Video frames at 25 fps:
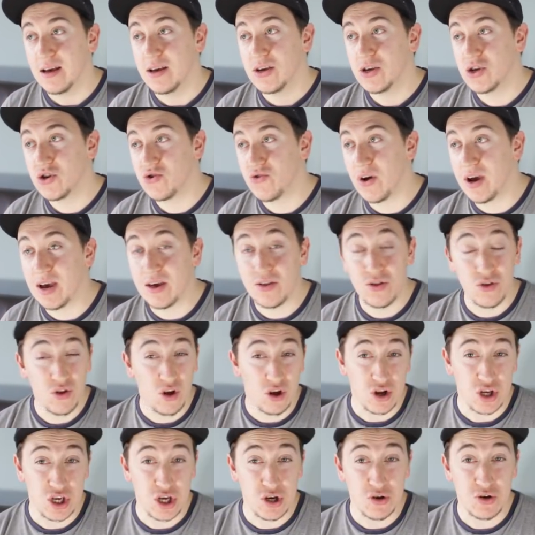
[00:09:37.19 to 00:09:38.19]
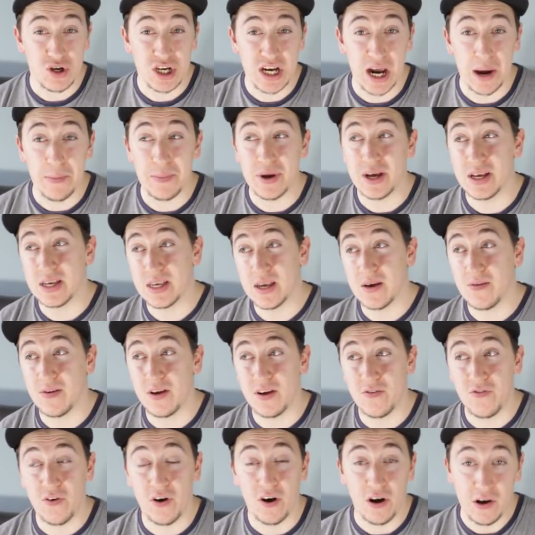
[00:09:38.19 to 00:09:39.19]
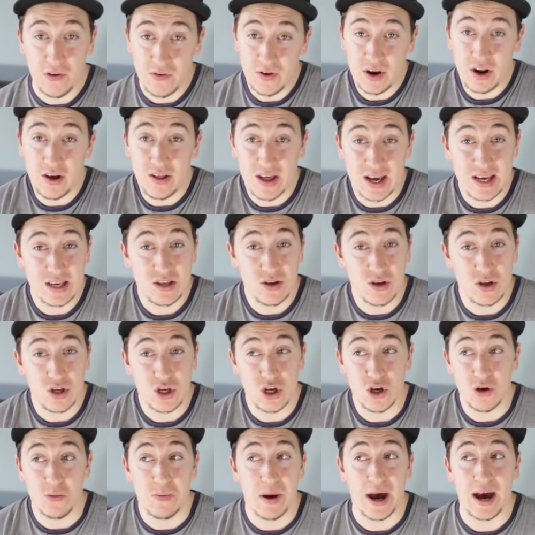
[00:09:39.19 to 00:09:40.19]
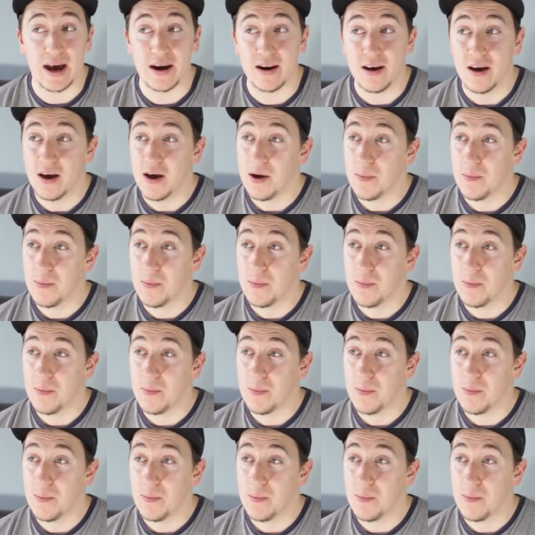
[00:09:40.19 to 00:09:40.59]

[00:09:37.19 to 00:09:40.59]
Strength not too shabby at 75, you know, that's not too bad.